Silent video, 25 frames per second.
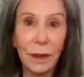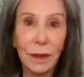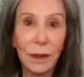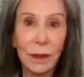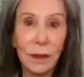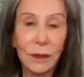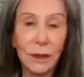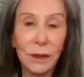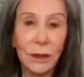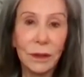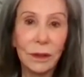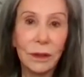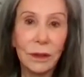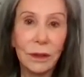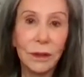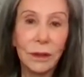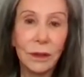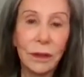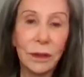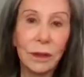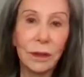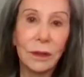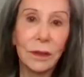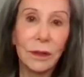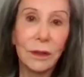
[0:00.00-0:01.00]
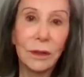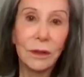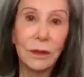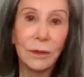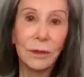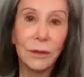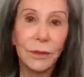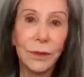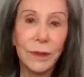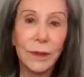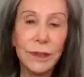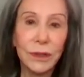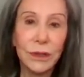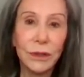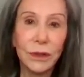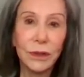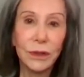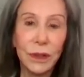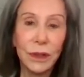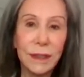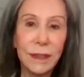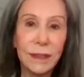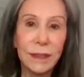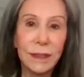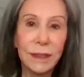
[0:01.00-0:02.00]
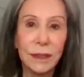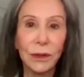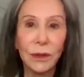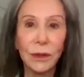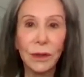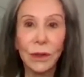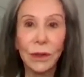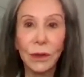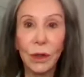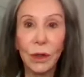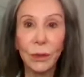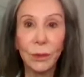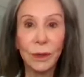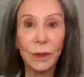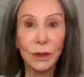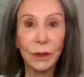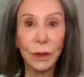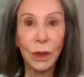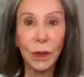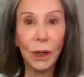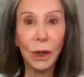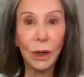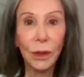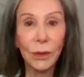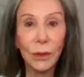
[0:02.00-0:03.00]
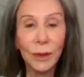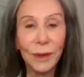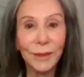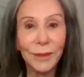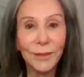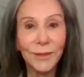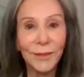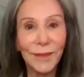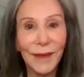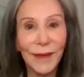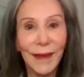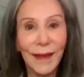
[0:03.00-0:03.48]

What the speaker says: And your freezer at 0 or below,